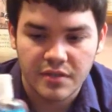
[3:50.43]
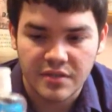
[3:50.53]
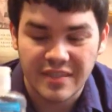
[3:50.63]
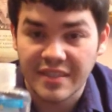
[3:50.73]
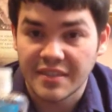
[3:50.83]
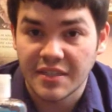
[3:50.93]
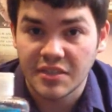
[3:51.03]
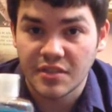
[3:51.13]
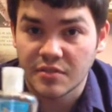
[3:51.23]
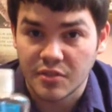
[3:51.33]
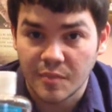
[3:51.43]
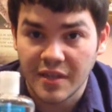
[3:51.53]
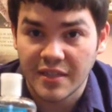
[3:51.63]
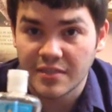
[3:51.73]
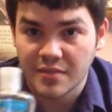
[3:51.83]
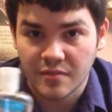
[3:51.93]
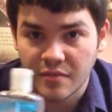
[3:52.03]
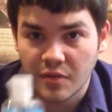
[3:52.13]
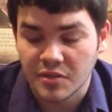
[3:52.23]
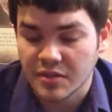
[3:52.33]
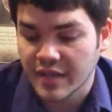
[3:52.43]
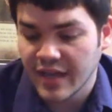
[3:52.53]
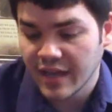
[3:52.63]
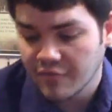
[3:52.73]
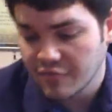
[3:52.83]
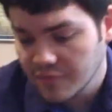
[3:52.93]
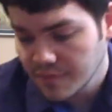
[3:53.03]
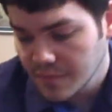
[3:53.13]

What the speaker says: Sanitation, Germ-X, always good to have.